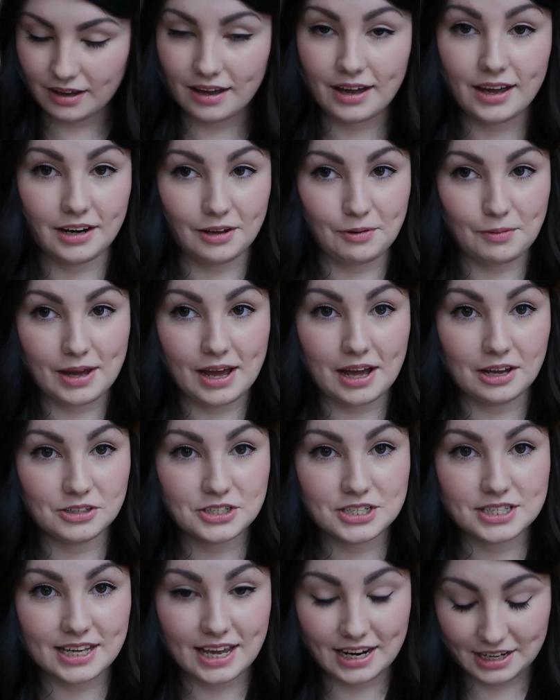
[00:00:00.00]
anyway, I'll
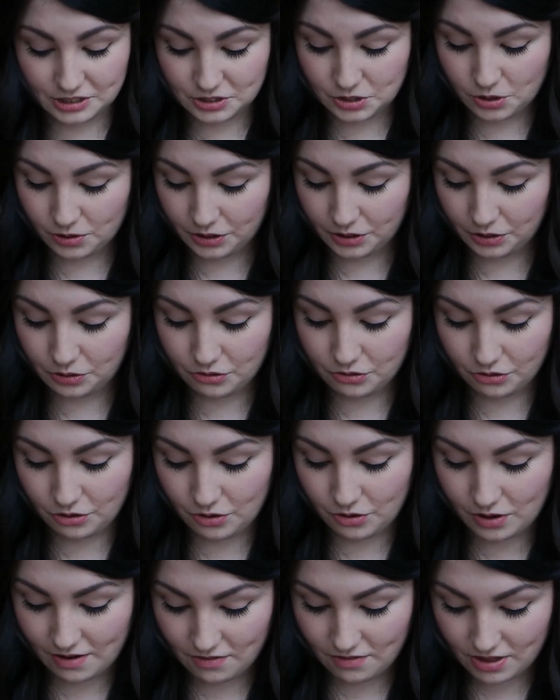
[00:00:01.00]
just kind of talk you
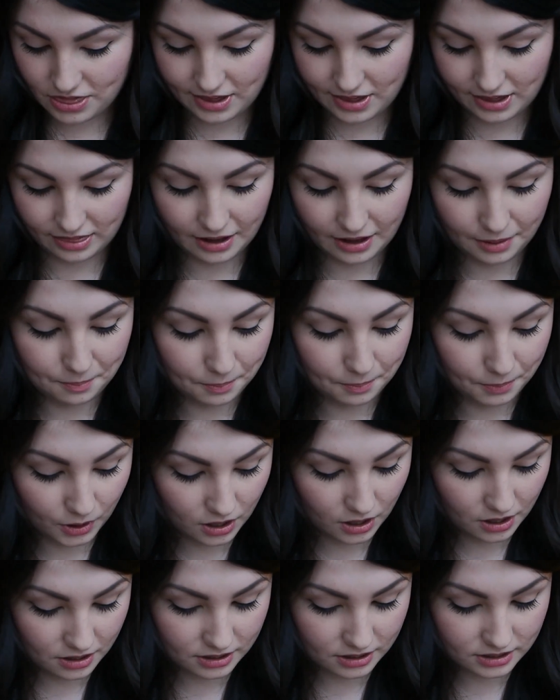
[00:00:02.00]
through everything that I
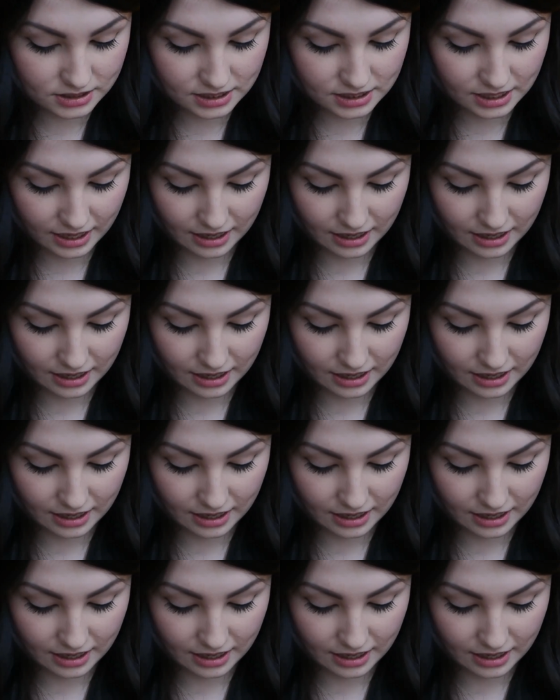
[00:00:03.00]
bought.